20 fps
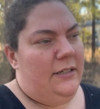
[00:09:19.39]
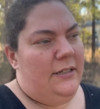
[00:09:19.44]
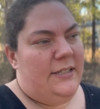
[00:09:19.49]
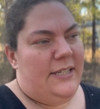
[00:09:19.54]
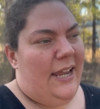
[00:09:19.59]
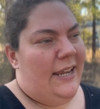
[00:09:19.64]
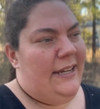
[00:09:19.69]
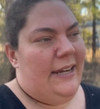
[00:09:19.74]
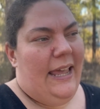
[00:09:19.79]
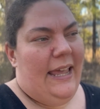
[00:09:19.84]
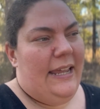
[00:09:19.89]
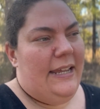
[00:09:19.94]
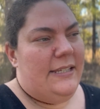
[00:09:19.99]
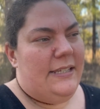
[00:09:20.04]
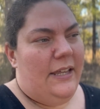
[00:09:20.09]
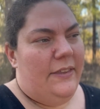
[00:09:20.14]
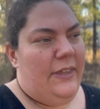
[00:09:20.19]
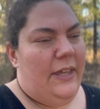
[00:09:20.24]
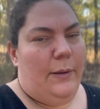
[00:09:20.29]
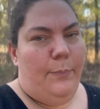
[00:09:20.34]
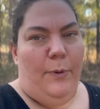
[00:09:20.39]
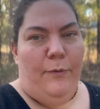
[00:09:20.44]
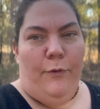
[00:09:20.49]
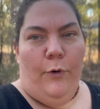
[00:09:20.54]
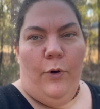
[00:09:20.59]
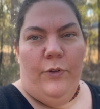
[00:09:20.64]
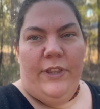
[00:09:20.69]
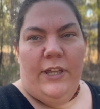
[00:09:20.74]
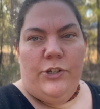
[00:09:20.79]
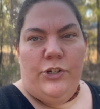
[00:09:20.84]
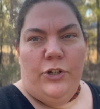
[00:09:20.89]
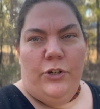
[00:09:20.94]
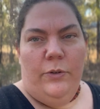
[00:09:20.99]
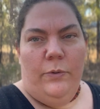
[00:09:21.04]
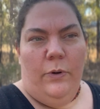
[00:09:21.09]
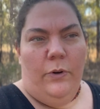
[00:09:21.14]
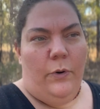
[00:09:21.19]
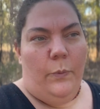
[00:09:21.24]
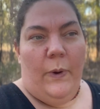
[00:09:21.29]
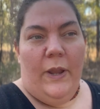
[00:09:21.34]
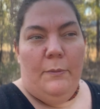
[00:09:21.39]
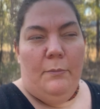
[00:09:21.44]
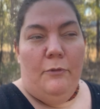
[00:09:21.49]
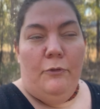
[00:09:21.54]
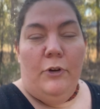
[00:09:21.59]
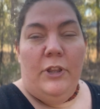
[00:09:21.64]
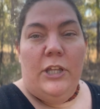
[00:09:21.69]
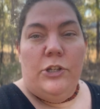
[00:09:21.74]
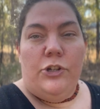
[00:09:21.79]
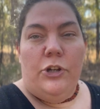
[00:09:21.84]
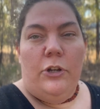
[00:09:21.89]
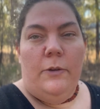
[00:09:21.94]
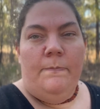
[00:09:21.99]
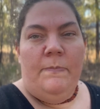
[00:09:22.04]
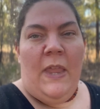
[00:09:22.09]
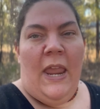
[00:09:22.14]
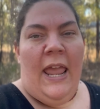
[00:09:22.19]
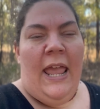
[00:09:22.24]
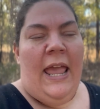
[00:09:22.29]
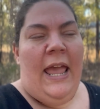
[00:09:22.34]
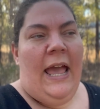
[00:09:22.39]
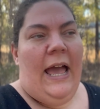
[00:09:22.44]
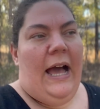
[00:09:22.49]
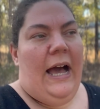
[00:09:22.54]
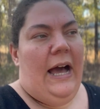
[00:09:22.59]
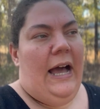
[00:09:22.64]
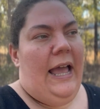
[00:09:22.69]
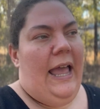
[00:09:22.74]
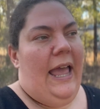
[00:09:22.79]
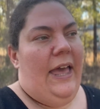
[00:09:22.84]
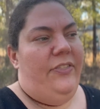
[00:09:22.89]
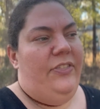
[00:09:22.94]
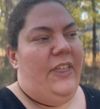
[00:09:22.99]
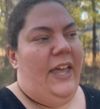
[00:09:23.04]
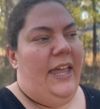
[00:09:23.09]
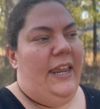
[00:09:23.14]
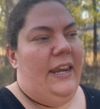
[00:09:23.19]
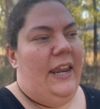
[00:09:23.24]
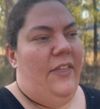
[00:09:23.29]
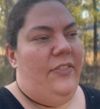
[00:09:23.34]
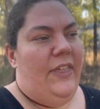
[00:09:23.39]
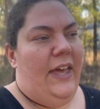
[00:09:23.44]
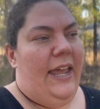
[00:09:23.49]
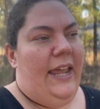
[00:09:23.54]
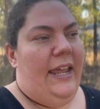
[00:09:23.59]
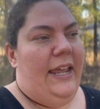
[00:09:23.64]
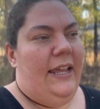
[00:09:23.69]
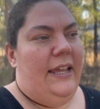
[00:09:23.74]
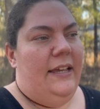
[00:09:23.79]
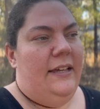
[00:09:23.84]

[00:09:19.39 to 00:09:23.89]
10 days, I think, before they're due, or a week before they're due. And then they